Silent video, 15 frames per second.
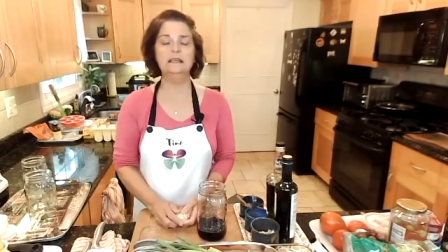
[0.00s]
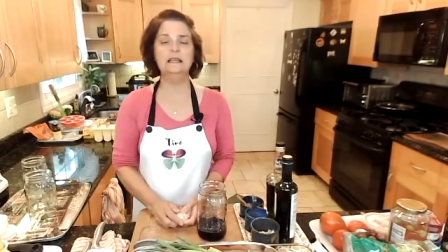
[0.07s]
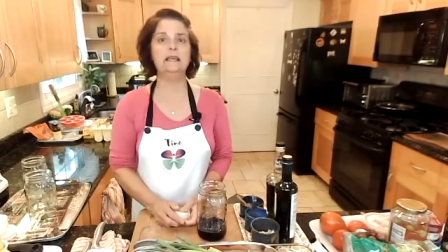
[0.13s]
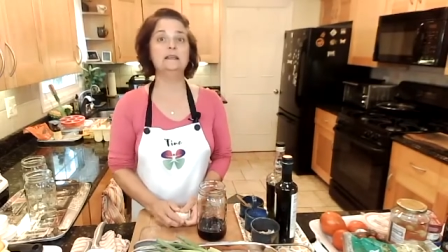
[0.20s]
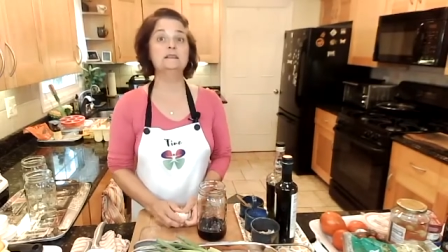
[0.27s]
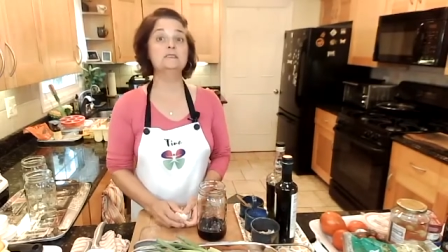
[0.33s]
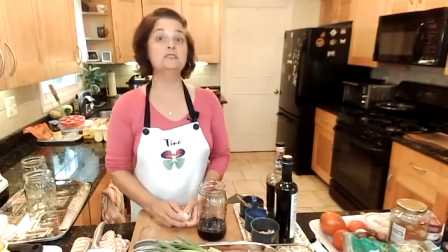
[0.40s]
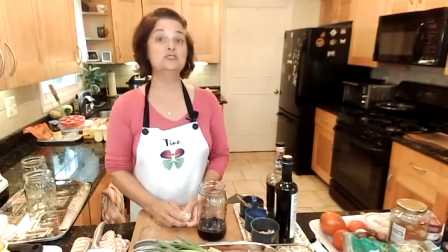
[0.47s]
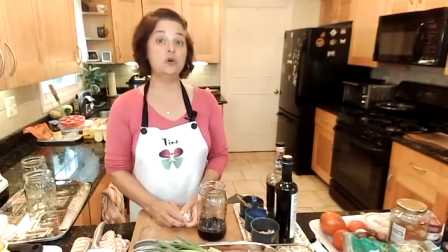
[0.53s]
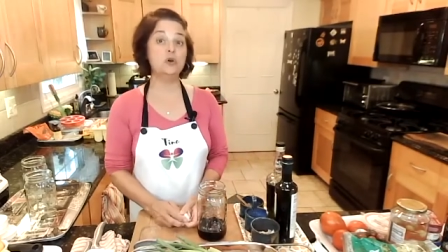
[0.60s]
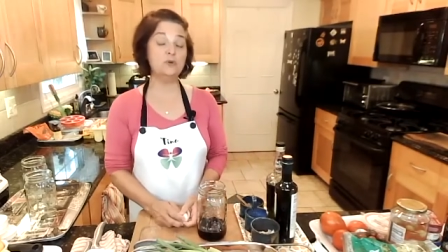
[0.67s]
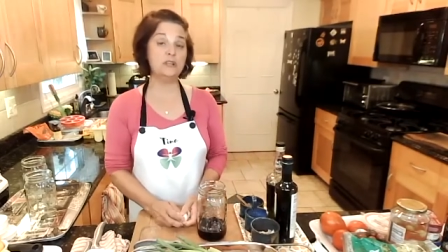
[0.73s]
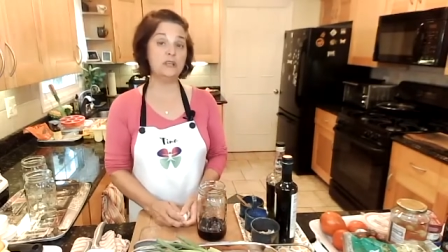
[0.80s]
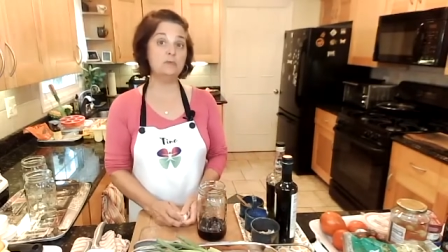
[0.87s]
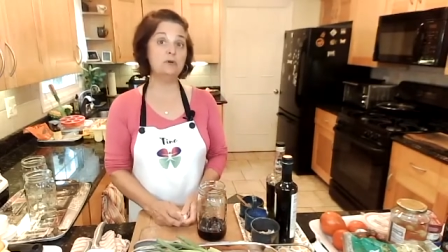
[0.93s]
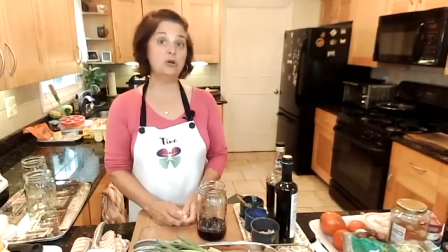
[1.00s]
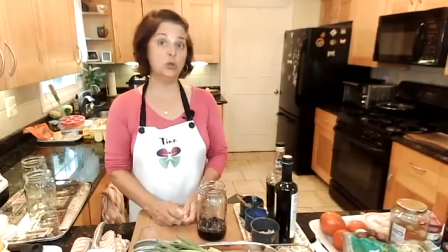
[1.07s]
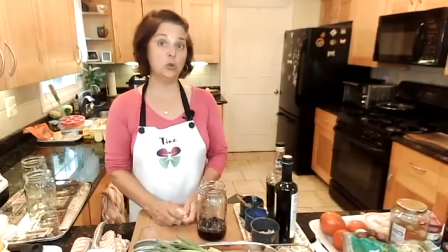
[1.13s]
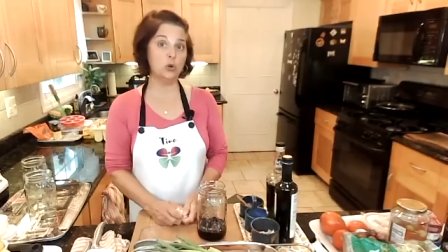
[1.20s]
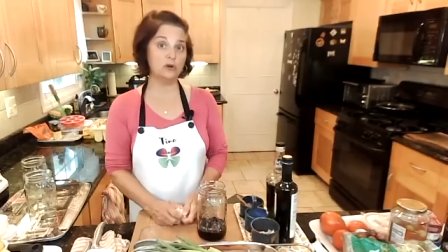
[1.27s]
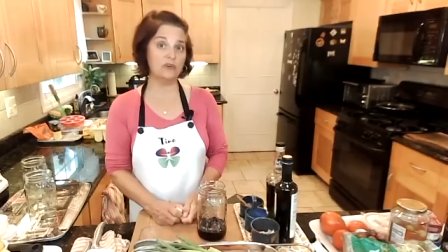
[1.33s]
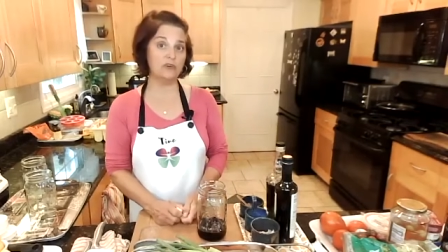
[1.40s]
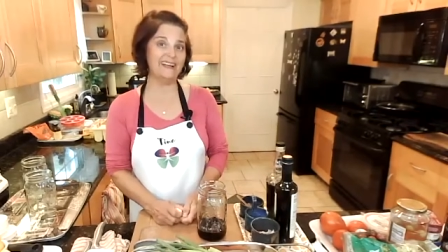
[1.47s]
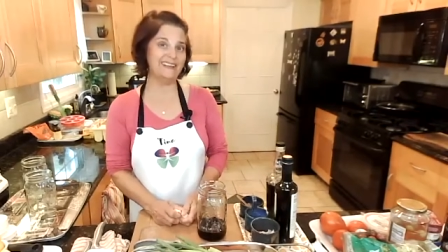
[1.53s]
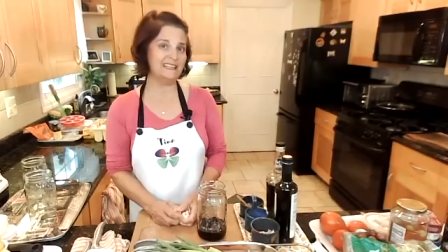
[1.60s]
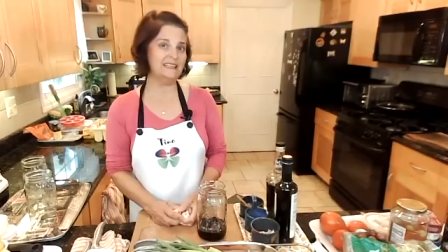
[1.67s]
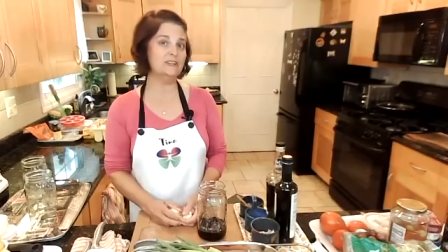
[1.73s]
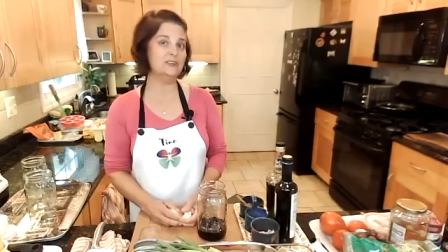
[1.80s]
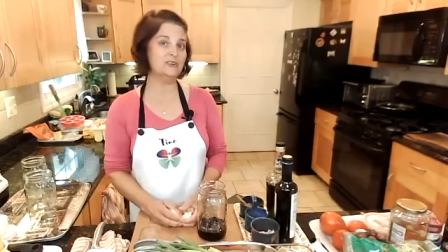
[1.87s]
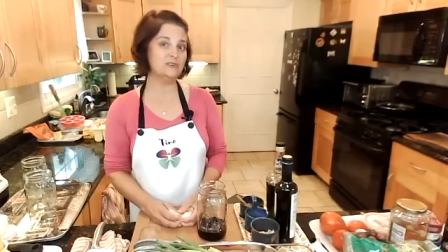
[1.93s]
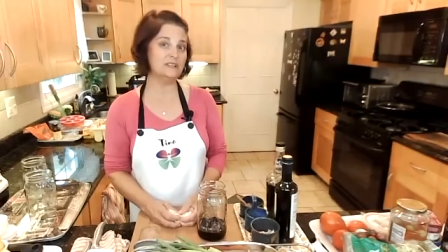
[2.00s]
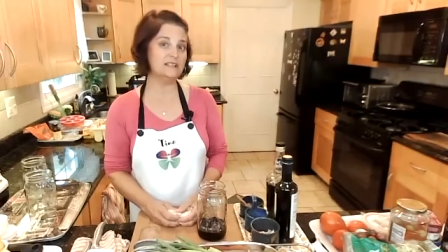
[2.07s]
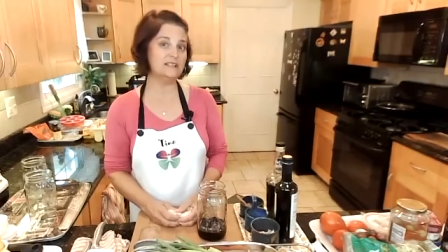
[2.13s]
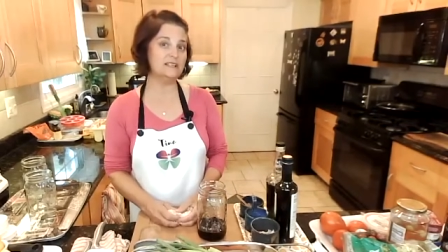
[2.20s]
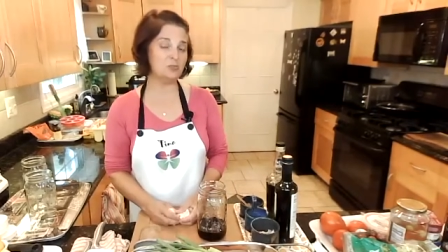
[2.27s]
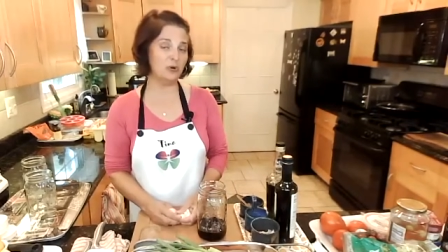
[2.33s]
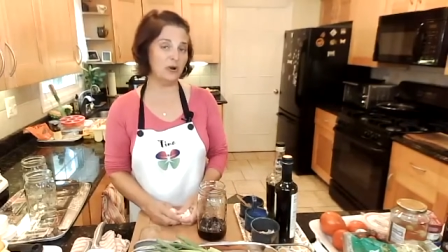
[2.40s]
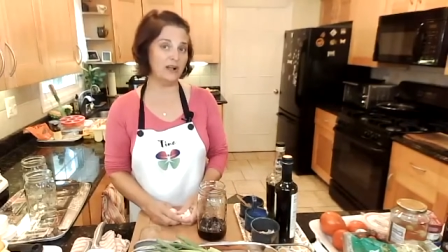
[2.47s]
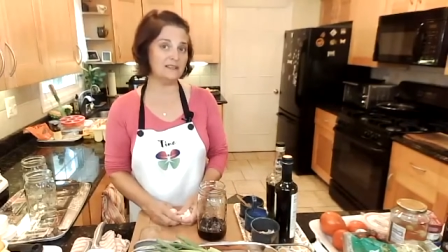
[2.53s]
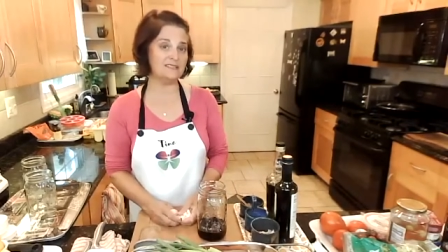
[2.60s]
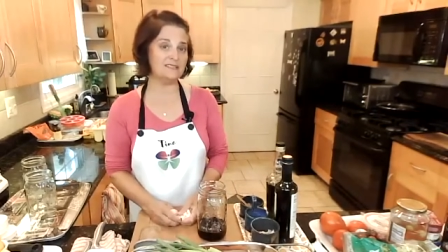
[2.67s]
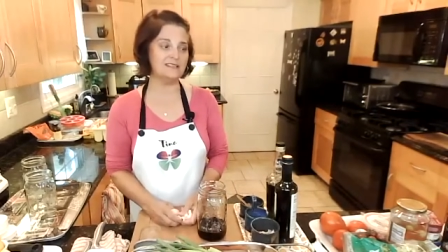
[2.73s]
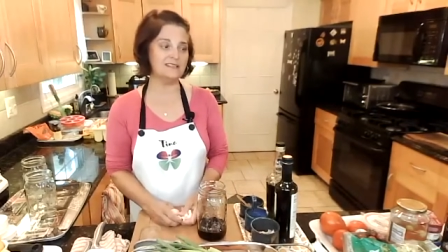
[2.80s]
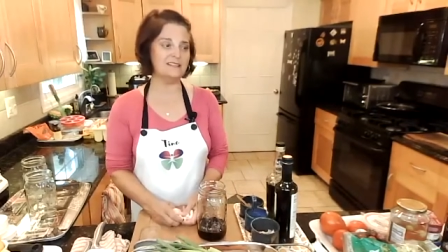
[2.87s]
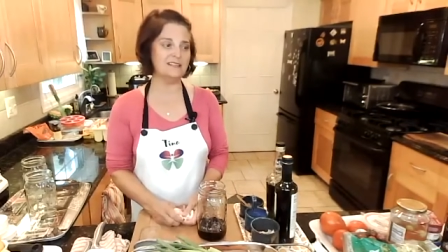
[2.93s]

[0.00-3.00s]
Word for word: is sodium chloride. It literally is processed.